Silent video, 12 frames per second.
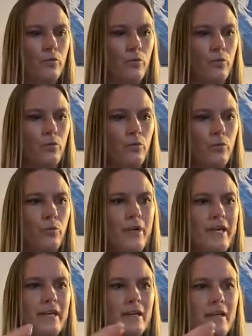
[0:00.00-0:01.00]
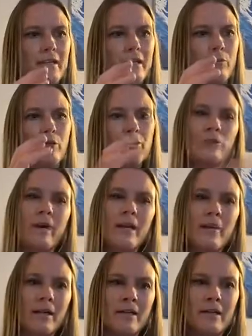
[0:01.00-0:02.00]
what's great
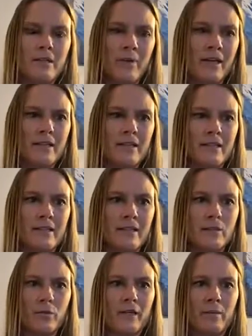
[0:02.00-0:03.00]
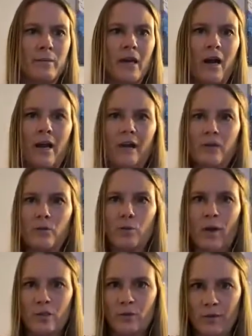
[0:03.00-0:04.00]
about an independent TC is we can be hired
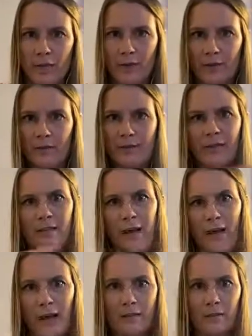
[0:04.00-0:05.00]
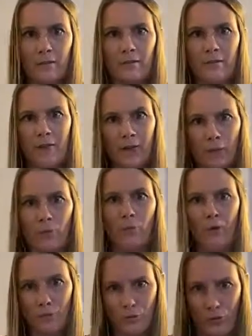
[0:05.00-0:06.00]
when you need us and not there
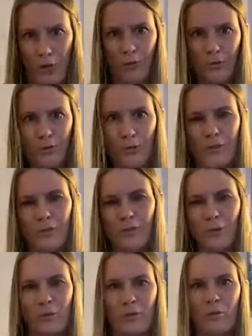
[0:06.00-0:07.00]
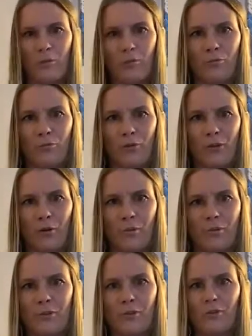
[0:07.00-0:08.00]
when you don't. So it's only,
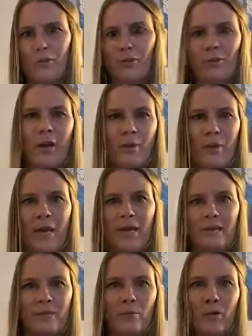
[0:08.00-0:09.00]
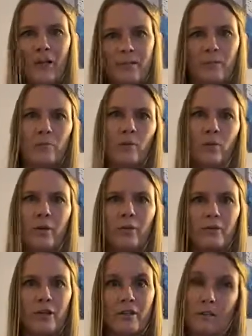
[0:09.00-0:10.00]
you're not paying someone as an employee,
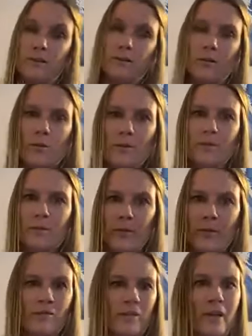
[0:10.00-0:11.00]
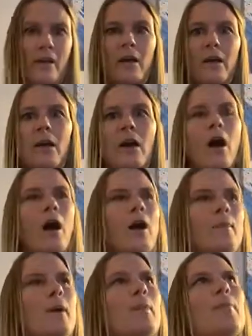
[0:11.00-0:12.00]
which I think is always a benefit.
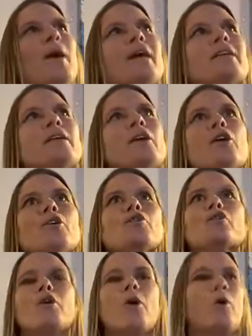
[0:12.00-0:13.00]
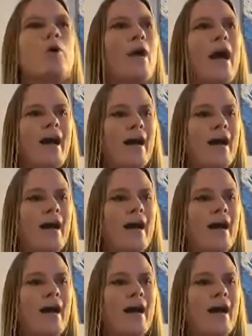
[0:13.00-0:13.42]
But so